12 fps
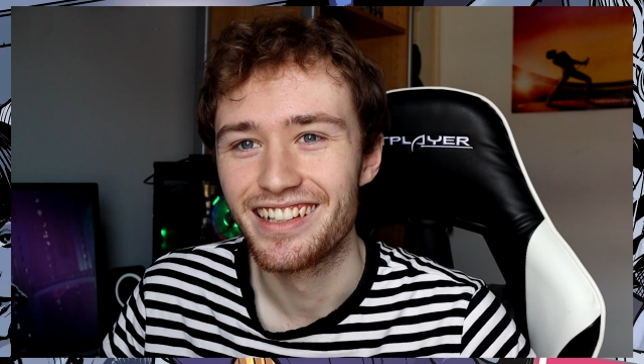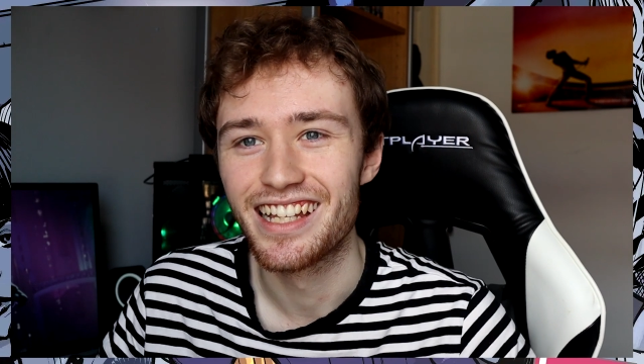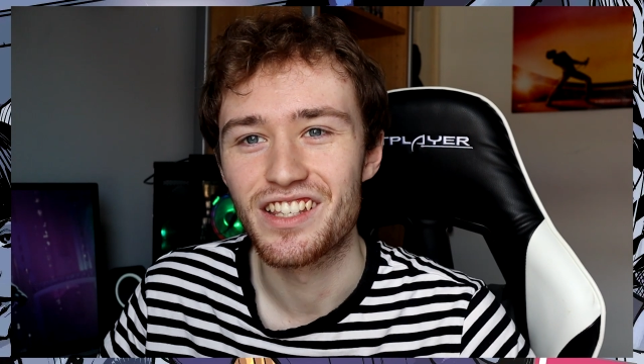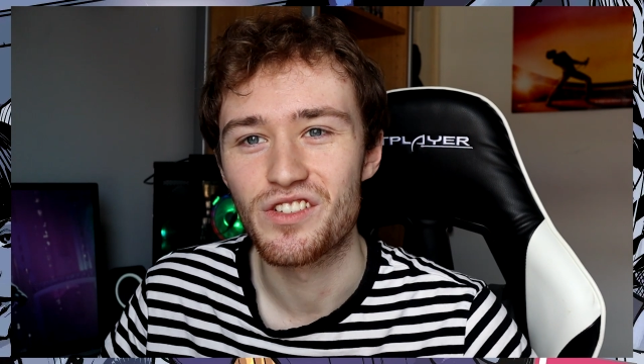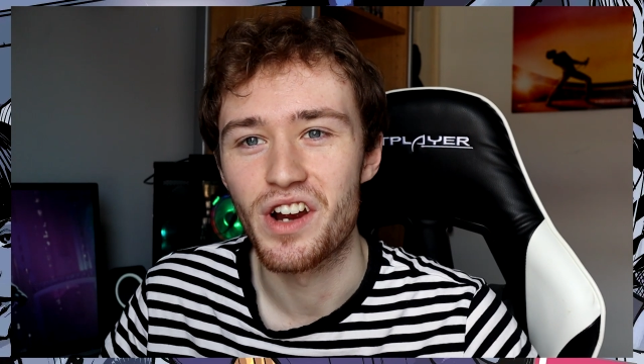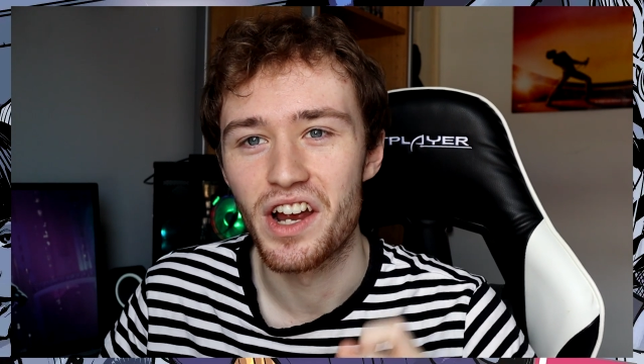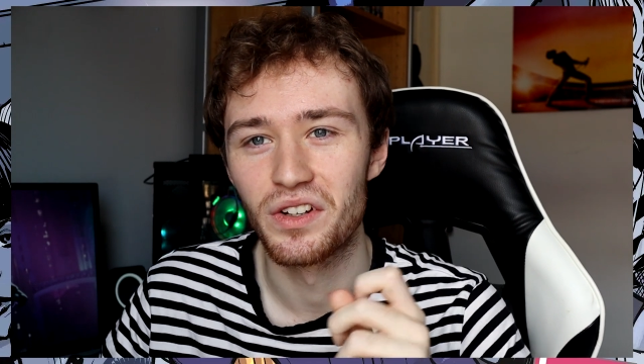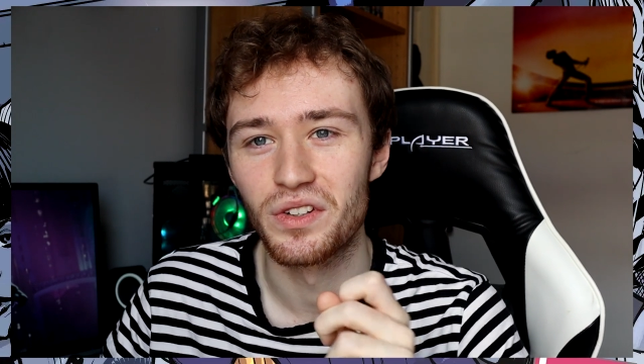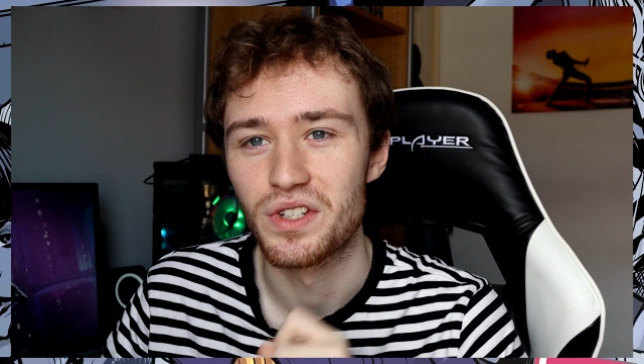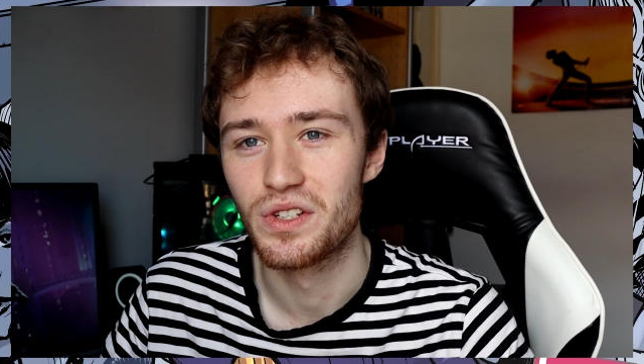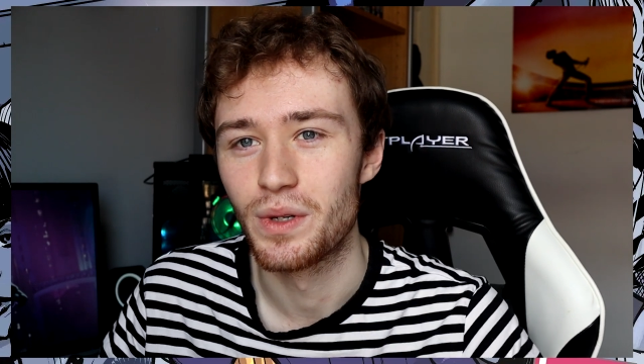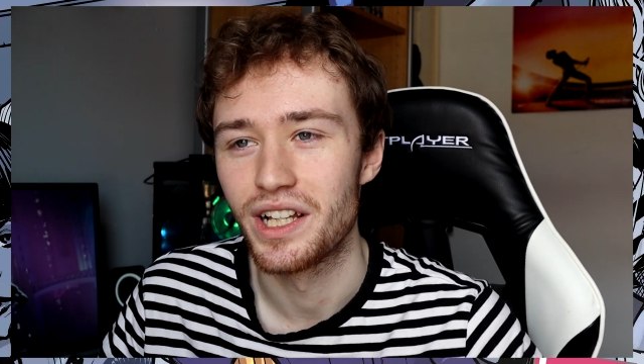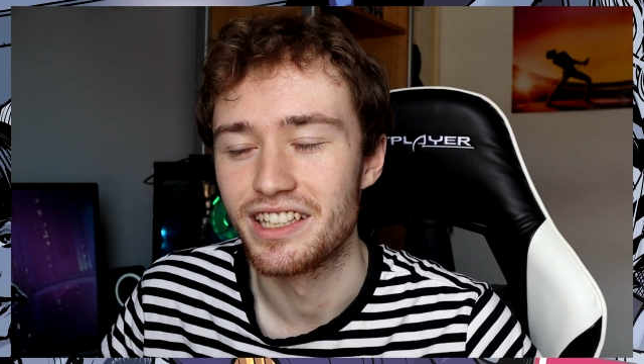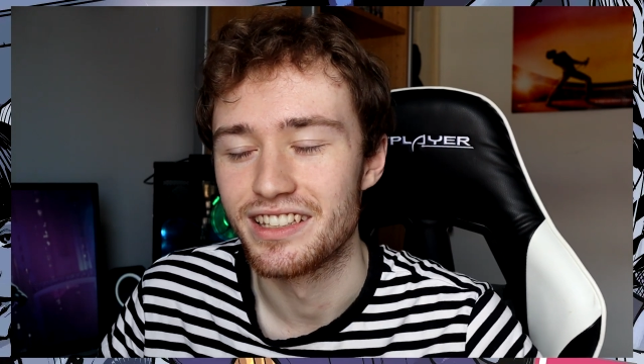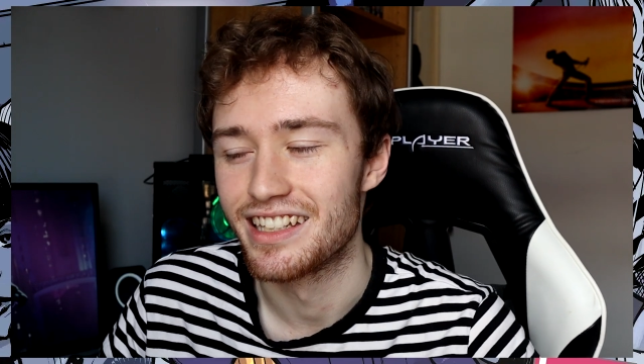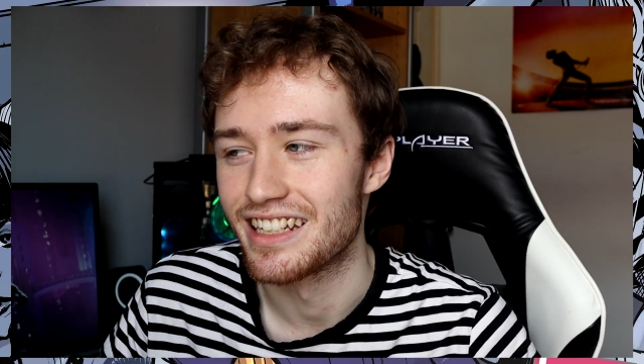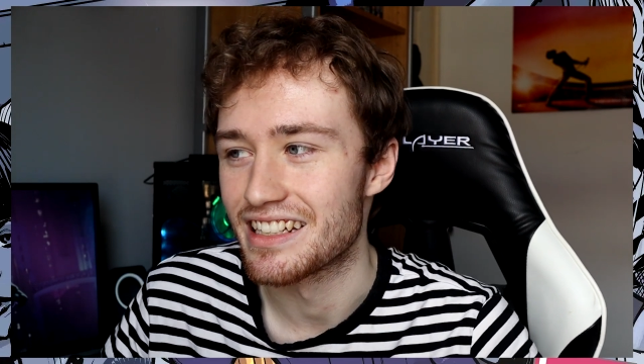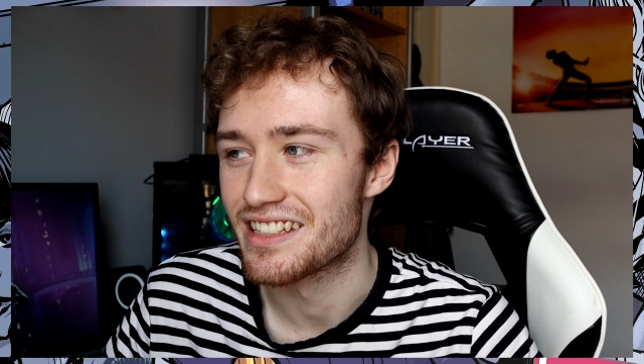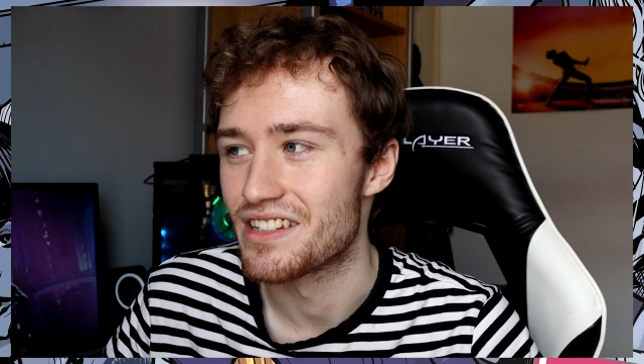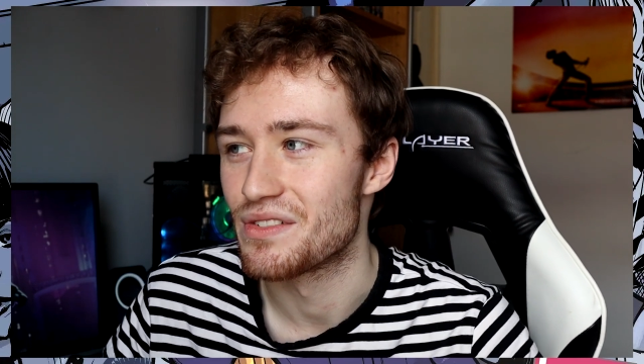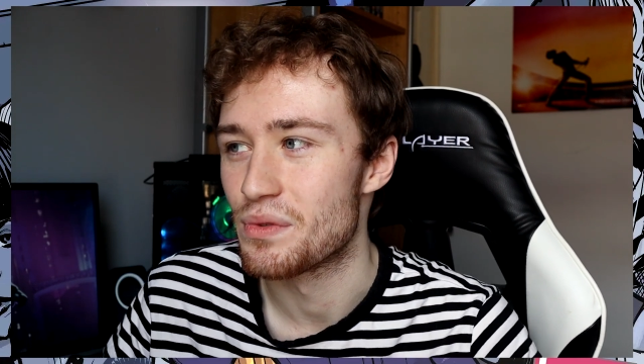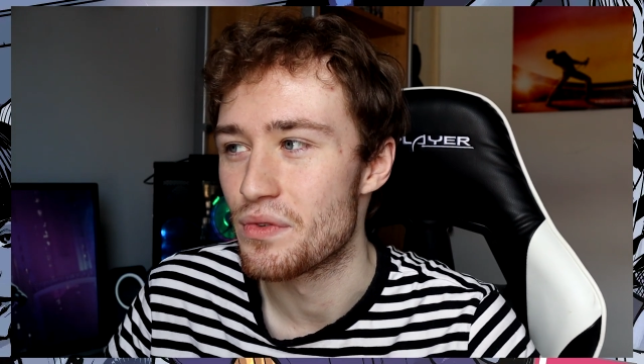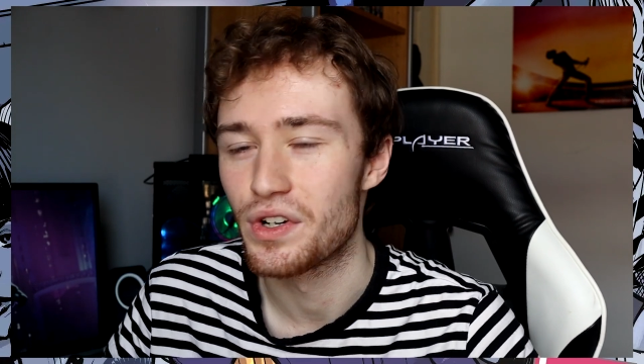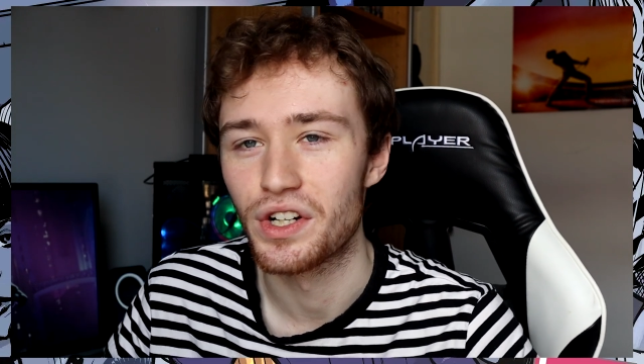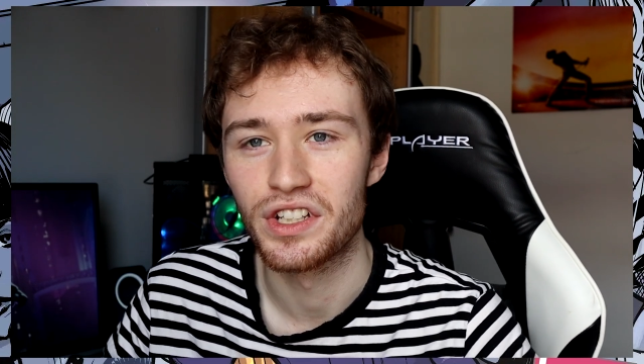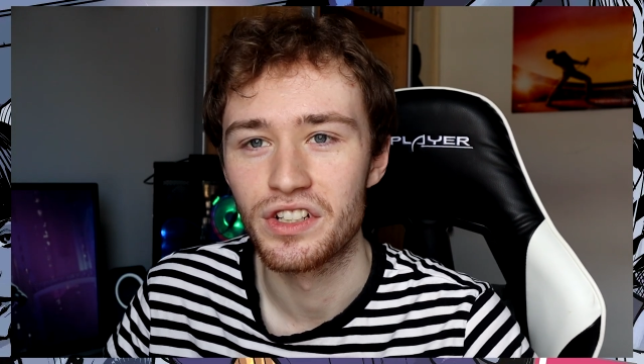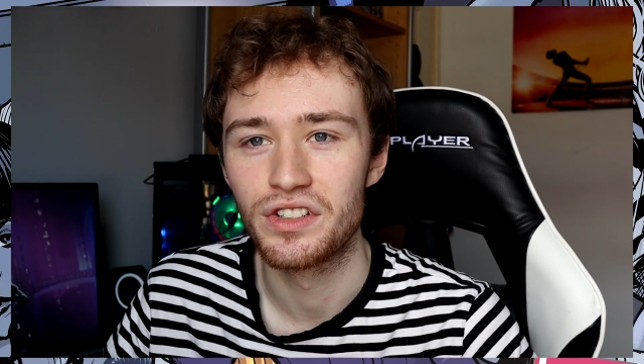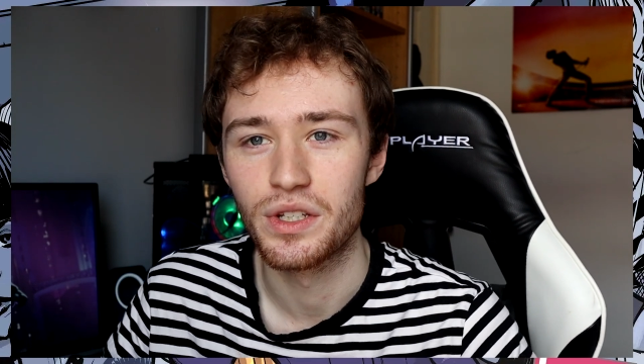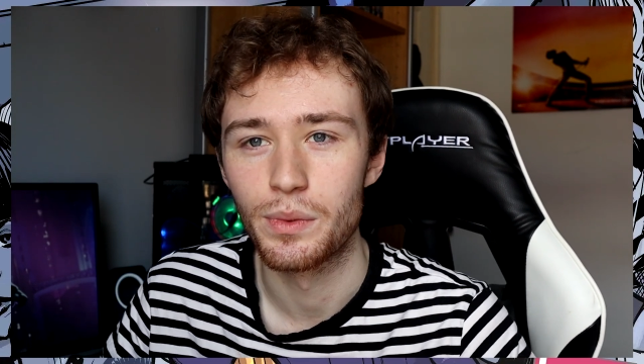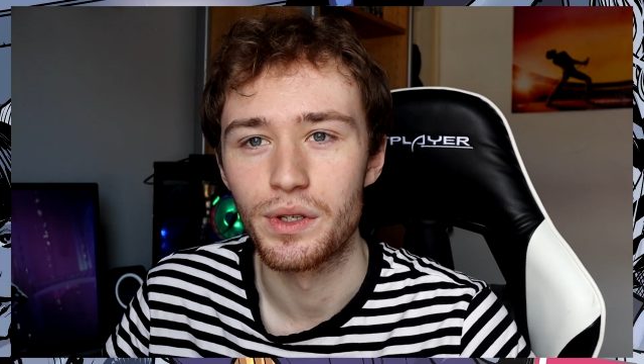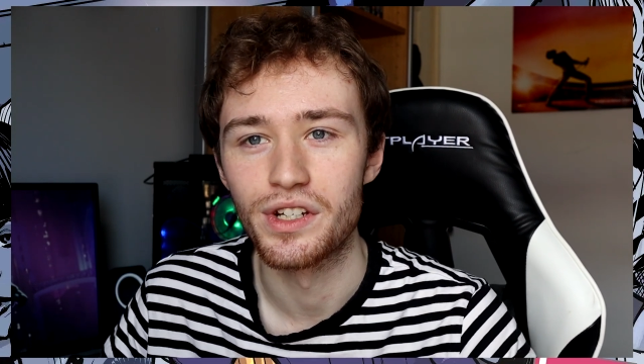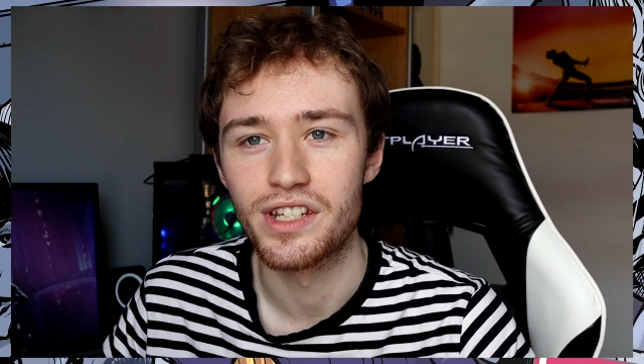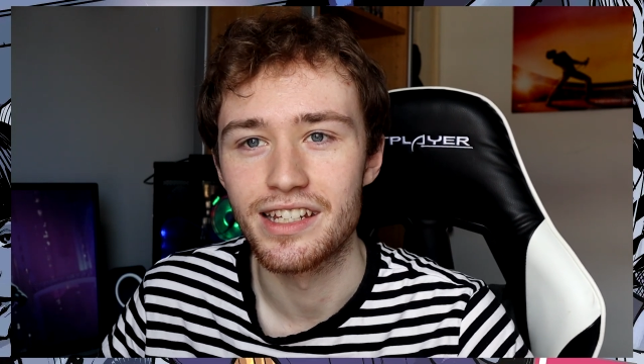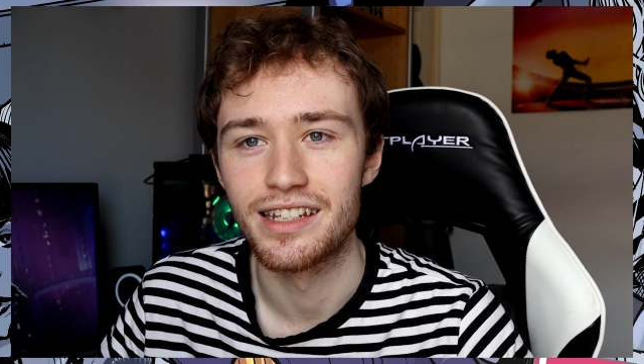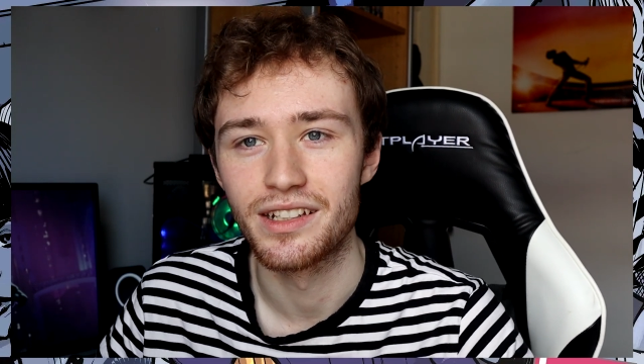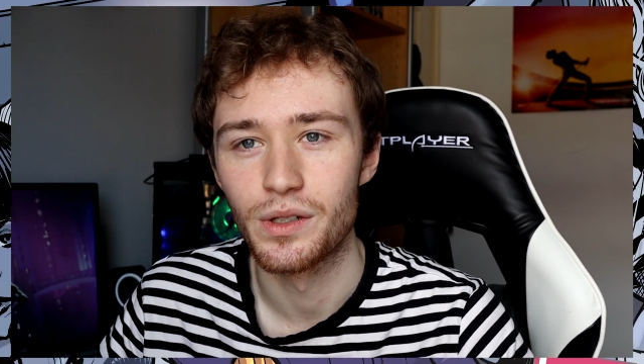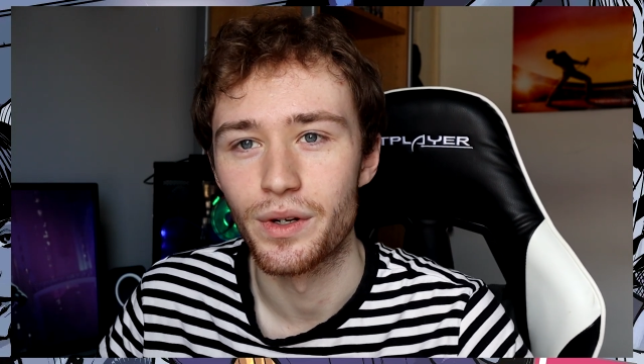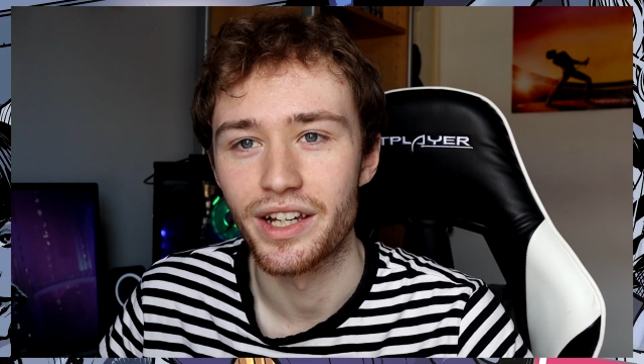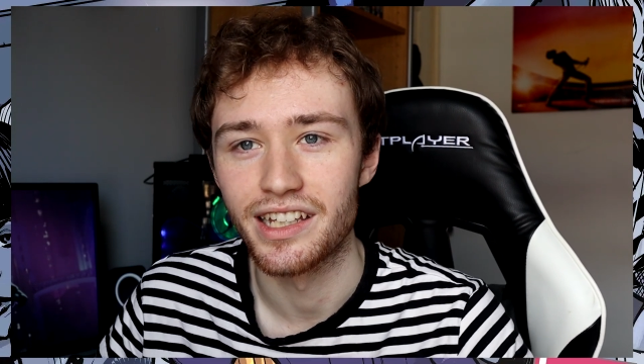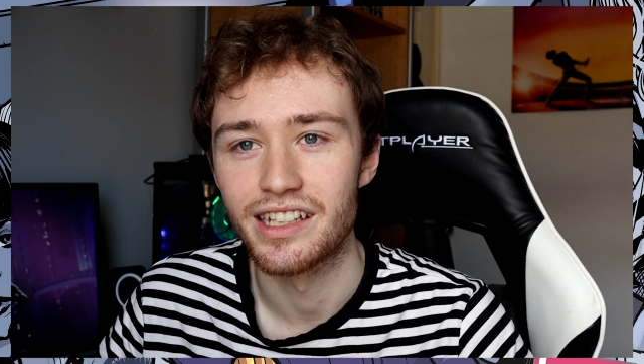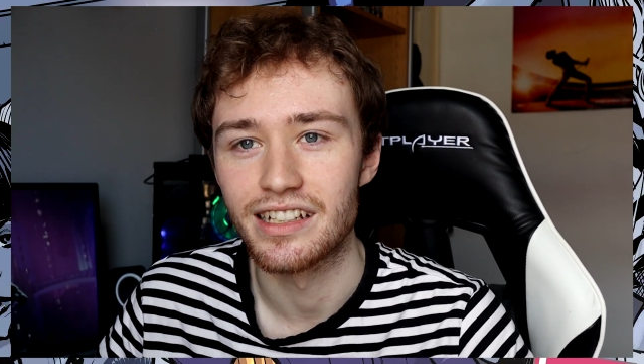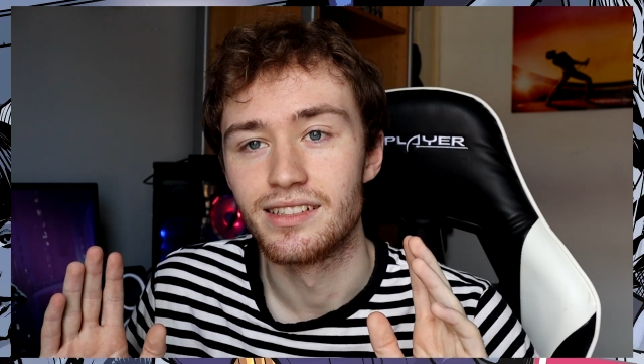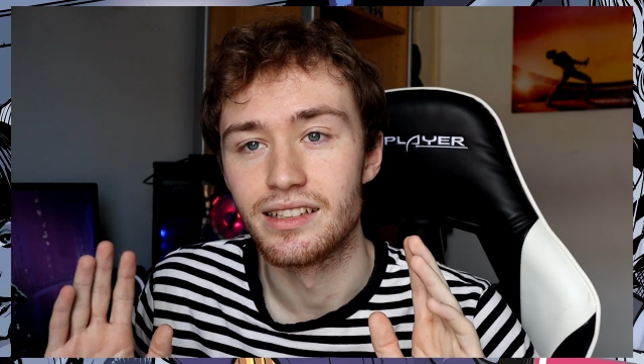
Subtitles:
Let's try not to dwell in the negative. We've got a good community going here.